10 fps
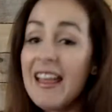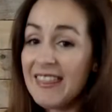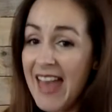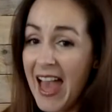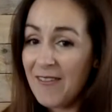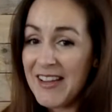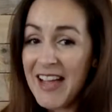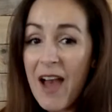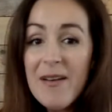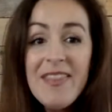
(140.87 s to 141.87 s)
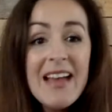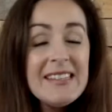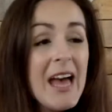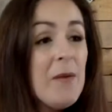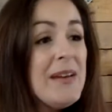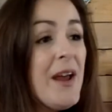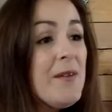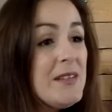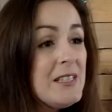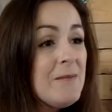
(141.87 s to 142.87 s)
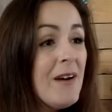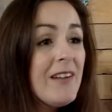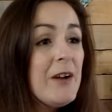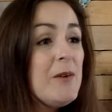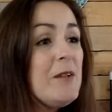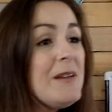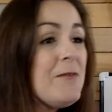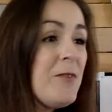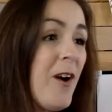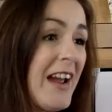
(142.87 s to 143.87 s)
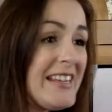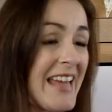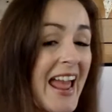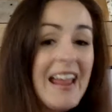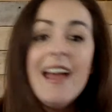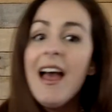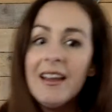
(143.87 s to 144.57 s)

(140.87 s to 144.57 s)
There we go, and that's how we know that tomorrow will be Friday.